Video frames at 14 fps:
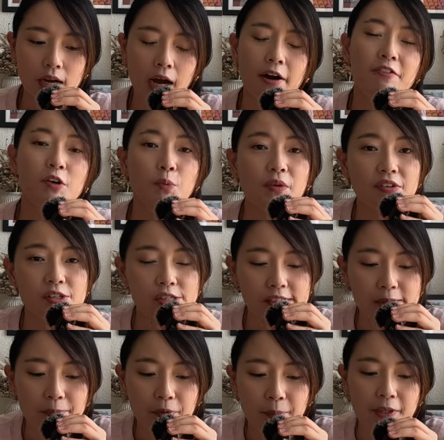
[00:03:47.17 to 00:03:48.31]
However, with the
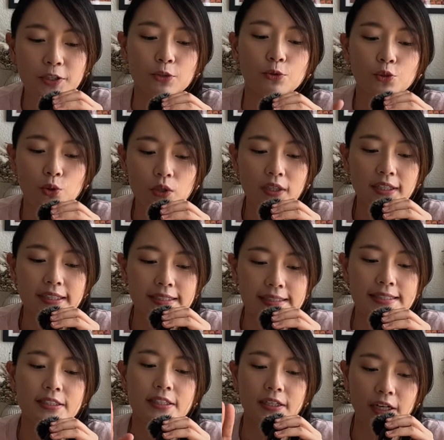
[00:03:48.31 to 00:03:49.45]
C permit, you no longer
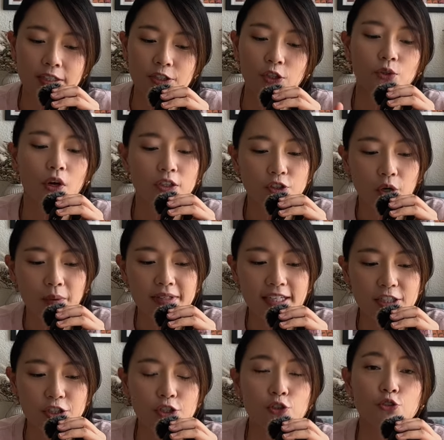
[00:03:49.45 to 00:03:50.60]
need a cantonal
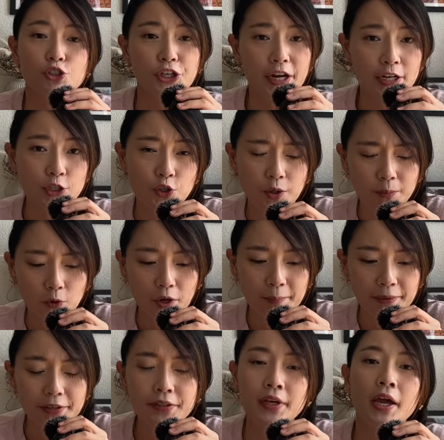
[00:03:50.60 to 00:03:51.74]
authorization to change your
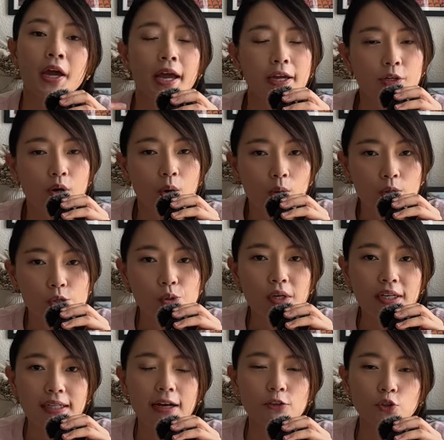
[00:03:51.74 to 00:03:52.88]
employment, and you're also
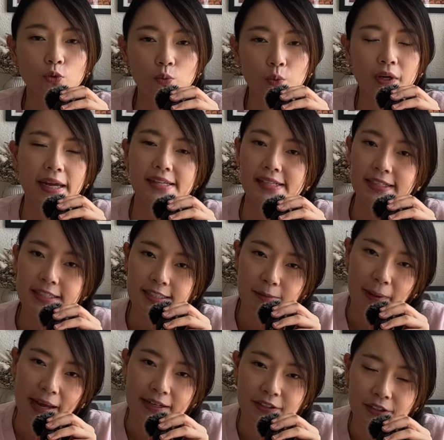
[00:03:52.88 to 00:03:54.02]
allowed to work as an
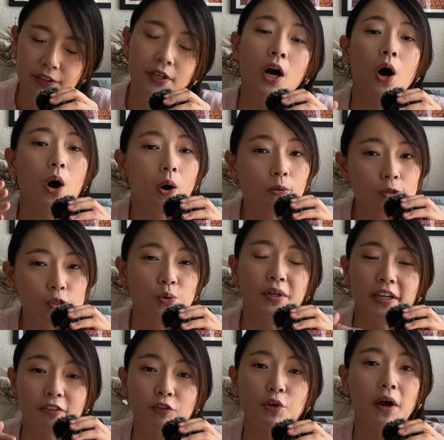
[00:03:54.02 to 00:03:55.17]
independent. Also,
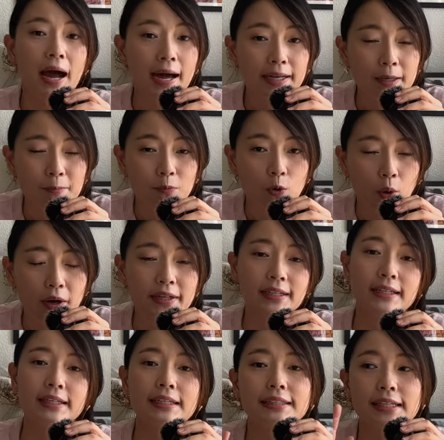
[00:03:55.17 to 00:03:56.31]
if you're unemployed,
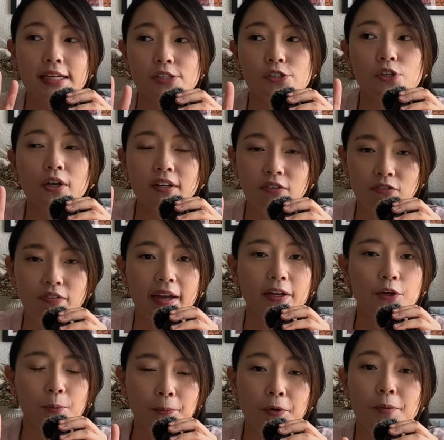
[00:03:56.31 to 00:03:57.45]
it does not affect
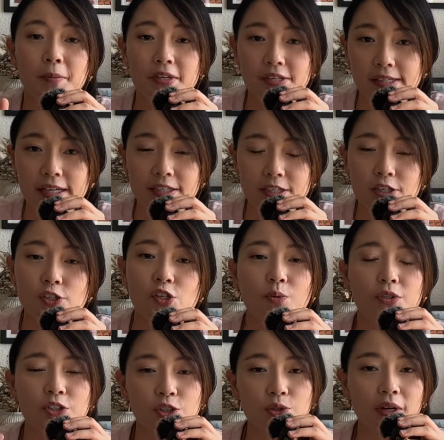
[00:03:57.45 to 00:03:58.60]
your permit status. You will
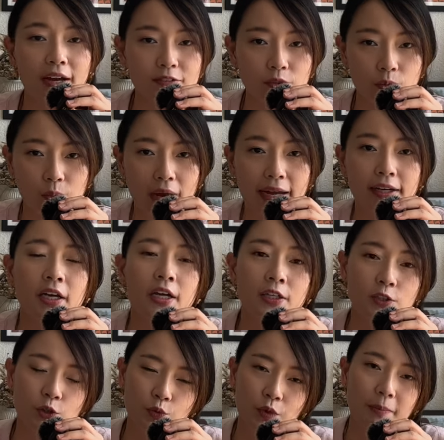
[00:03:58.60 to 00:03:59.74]
still have the right
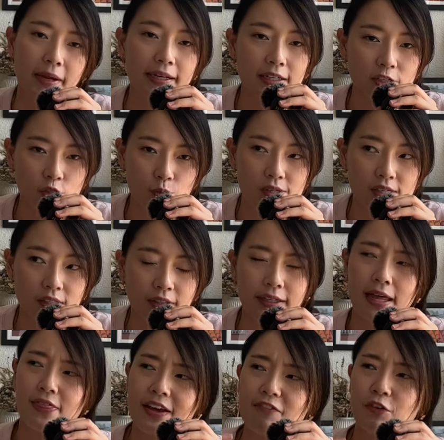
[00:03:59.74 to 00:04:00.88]
to remain in Switzerland.
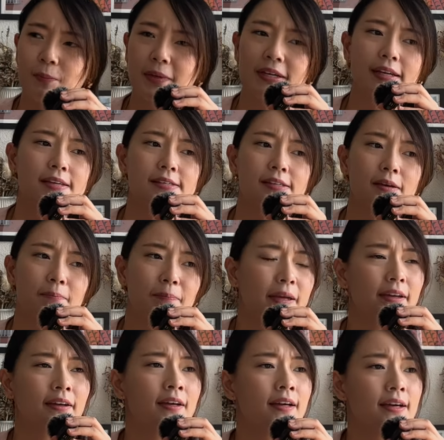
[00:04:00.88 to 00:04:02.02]
And that for me is a
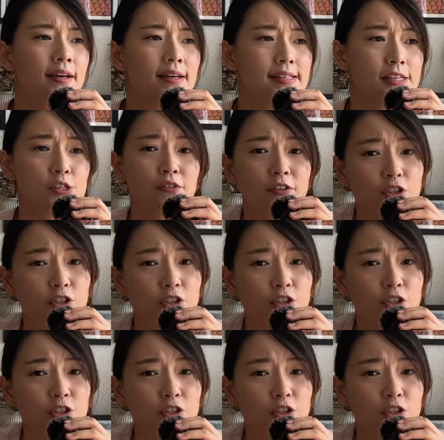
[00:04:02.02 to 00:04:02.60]
big sense of